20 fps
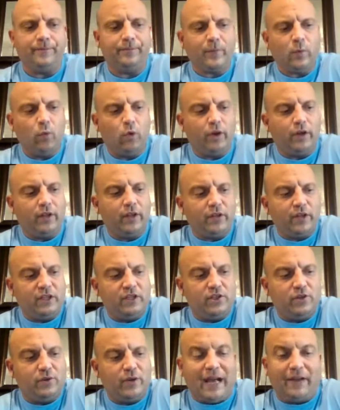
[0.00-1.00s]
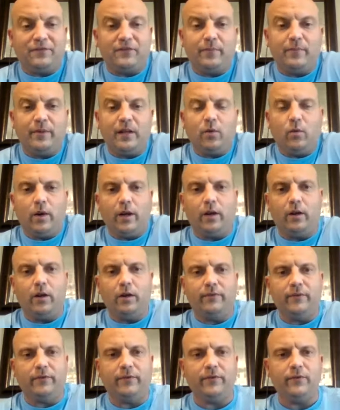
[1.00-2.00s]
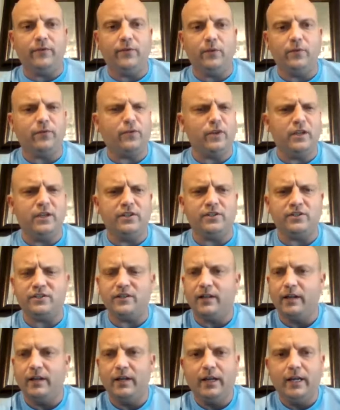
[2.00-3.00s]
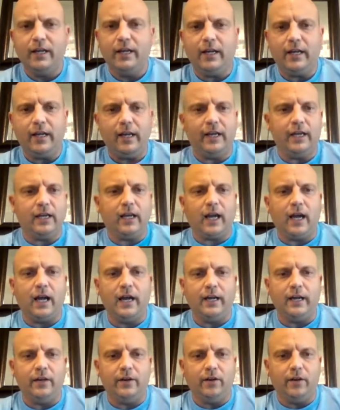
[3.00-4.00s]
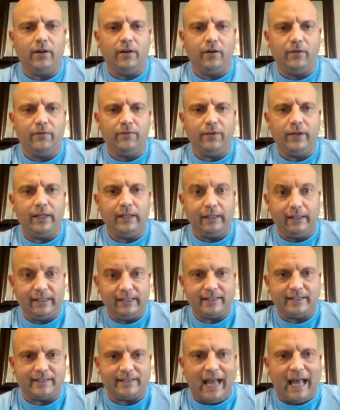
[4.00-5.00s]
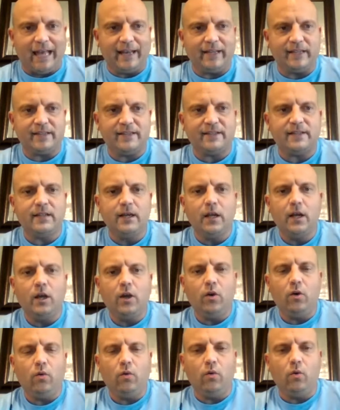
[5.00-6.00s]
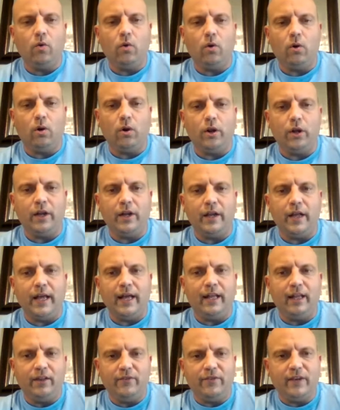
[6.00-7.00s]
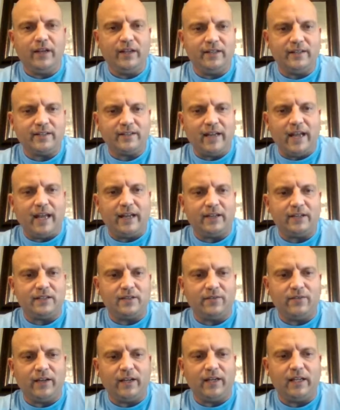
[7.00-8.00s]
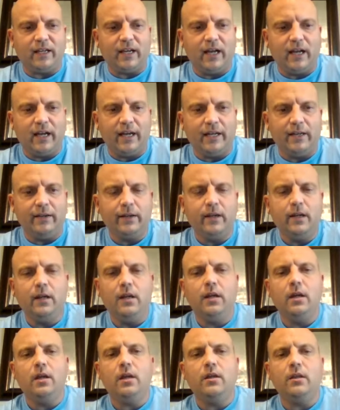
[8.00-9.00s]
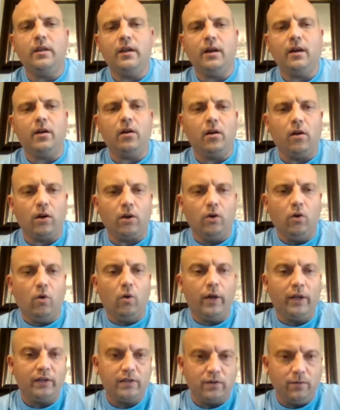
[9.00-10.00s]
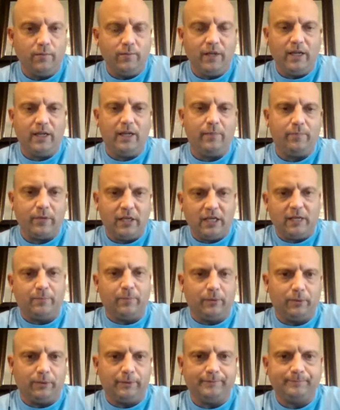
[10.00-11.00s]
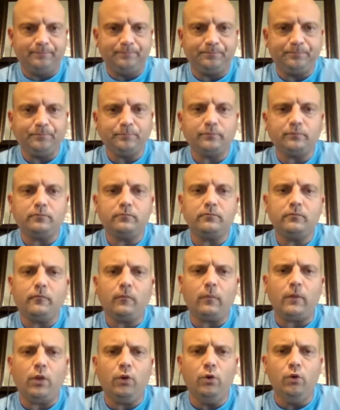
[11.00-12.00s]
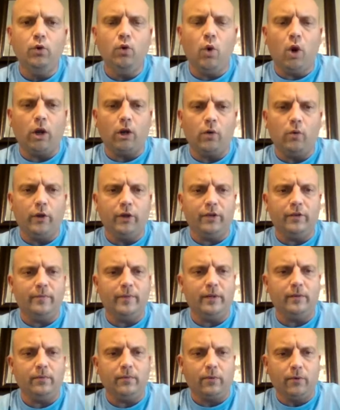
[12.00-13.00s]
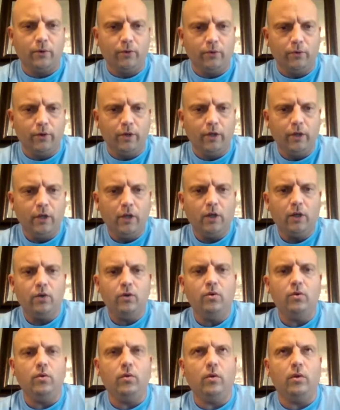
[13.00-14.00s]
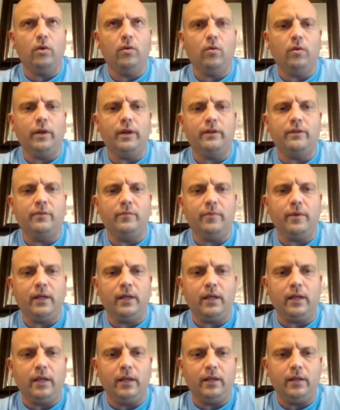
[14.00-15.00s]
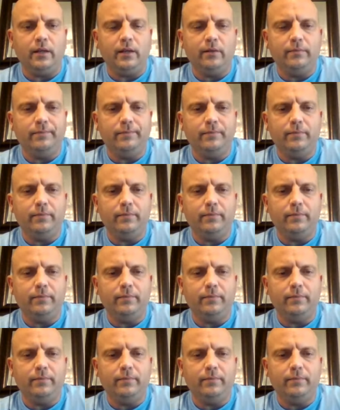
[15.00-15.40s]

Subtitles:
one of the things you have to be aware of, if you've reached any kind of elite status or an elevated status of any kind, there are going to be people who are going to be rude, who are going to be,